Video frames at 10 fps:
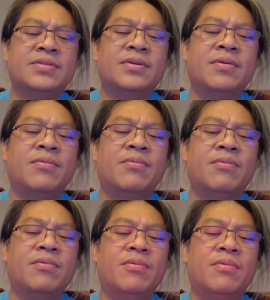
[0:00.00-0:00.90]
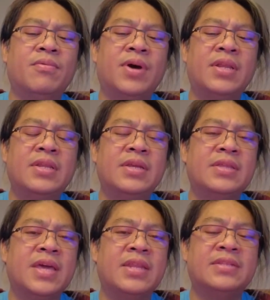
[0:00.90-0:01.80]
So 1,
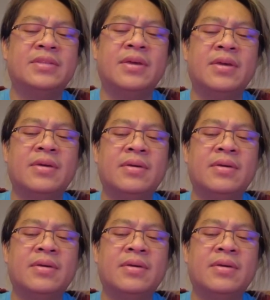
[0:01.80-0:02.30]
that is the